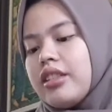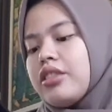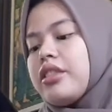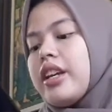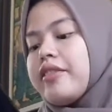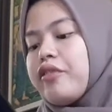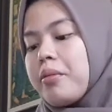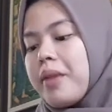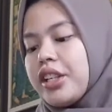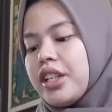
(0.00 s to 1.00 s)
to the
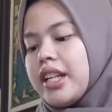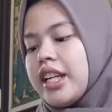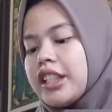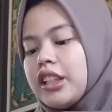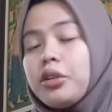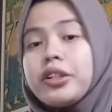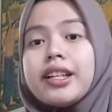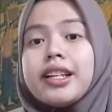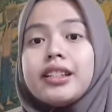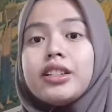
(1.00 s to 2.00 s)
information included
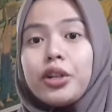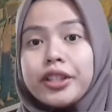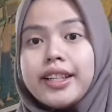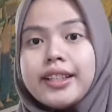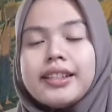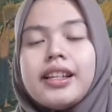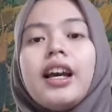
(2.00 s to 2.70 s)
in the notice?